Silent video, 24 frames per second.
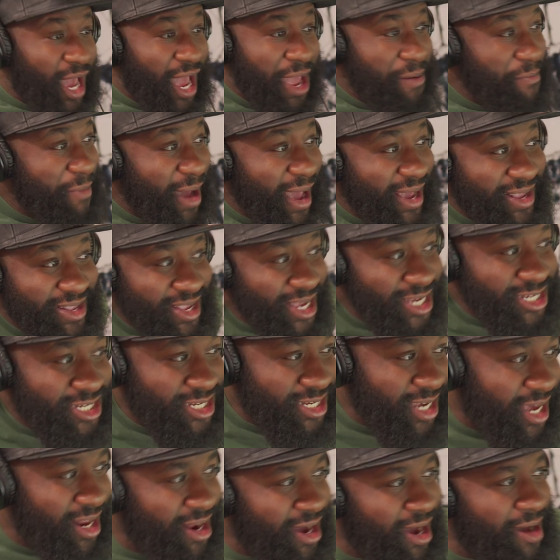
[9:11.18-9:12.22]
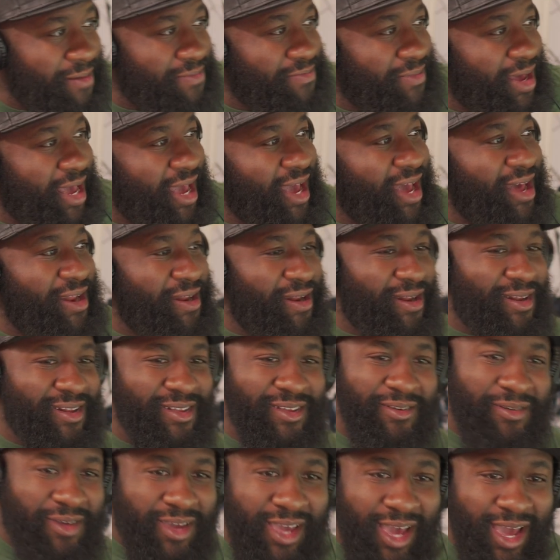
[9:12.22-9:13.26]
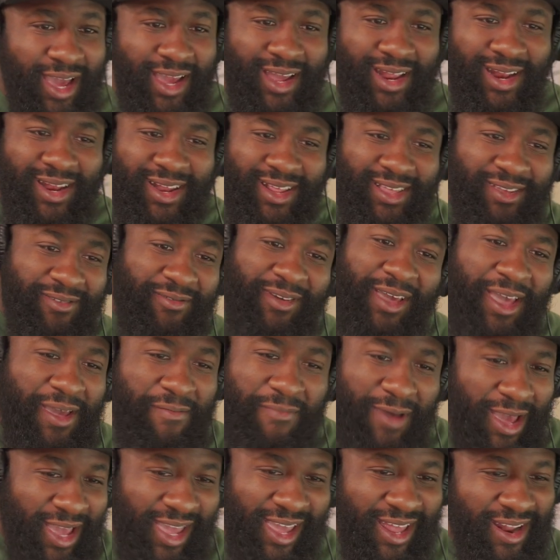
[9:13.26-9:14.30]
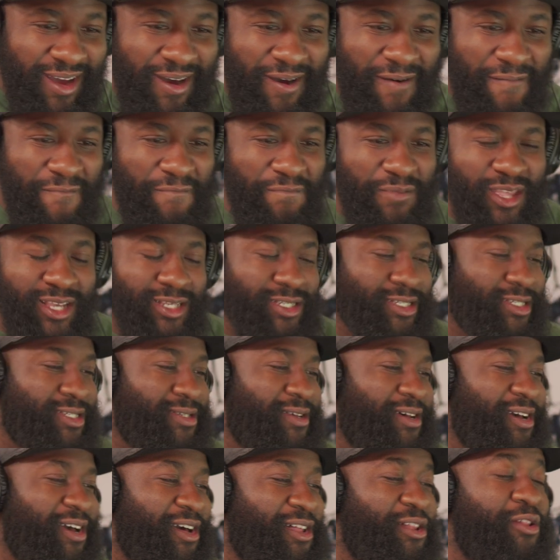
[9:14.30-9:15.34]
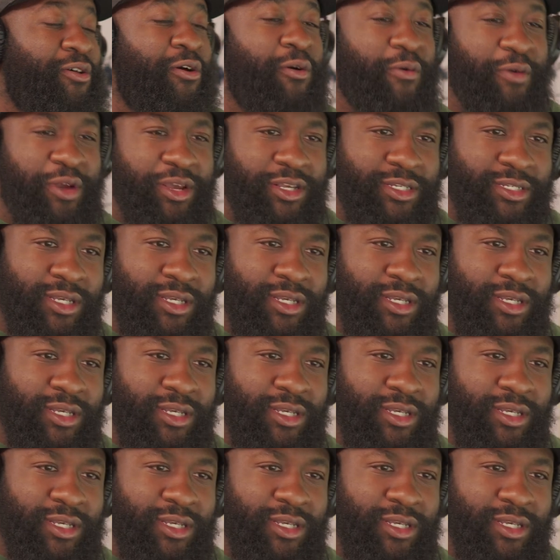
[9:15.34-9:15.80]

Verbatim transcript: make this shit up, man. You can't. You can't make it up. This is glorious.